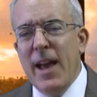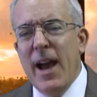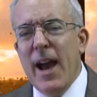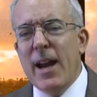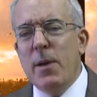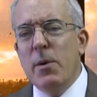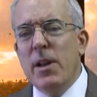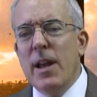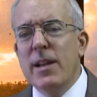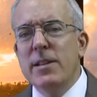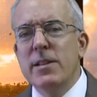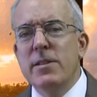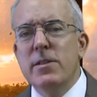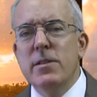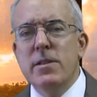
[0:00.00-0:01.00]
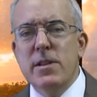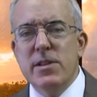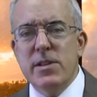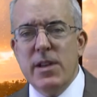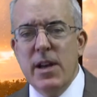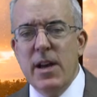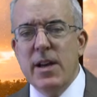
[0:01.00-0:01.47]
and I would like to
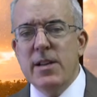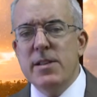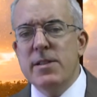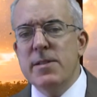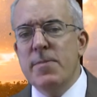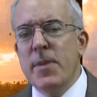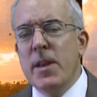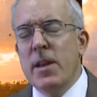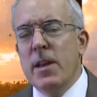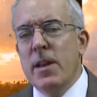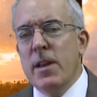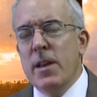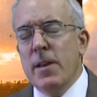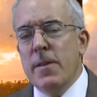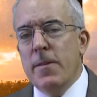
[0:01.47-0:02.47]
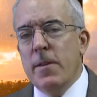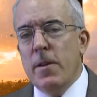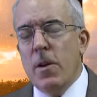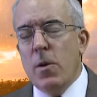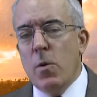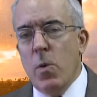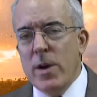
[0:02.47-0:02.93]
discuss
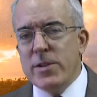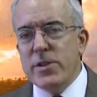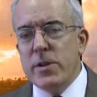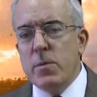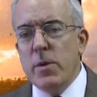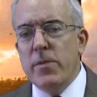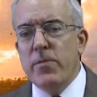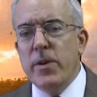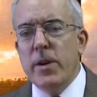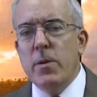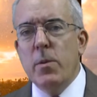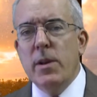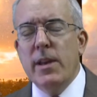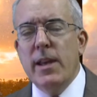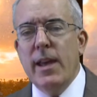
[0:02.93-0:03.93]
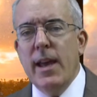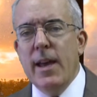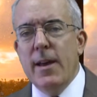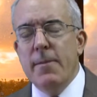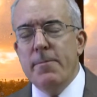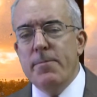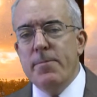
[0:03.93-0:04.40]
a question we frequently
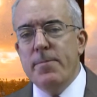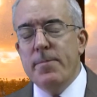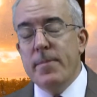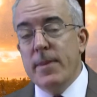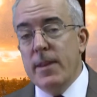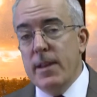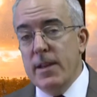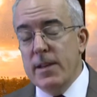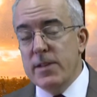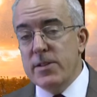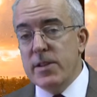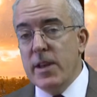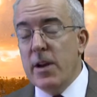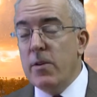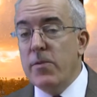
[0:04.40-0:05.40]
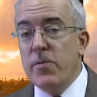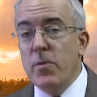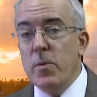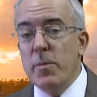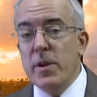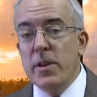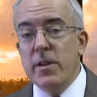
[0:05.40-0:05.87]
get. Is there a
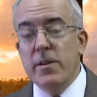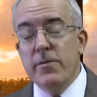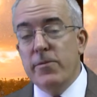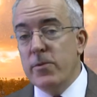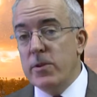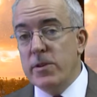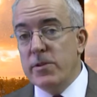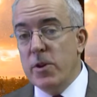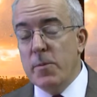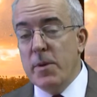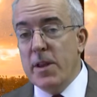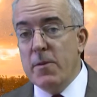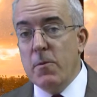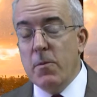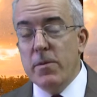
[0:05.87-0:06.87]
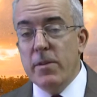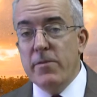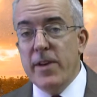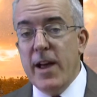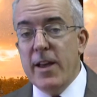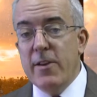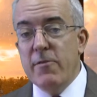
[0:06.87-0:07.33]
formula for determining the
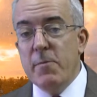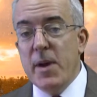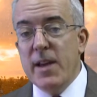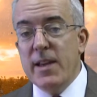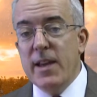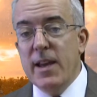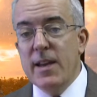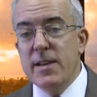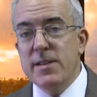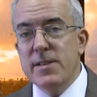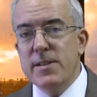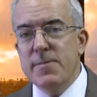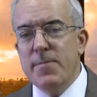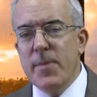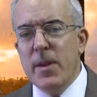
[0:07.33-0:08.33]
value of my case?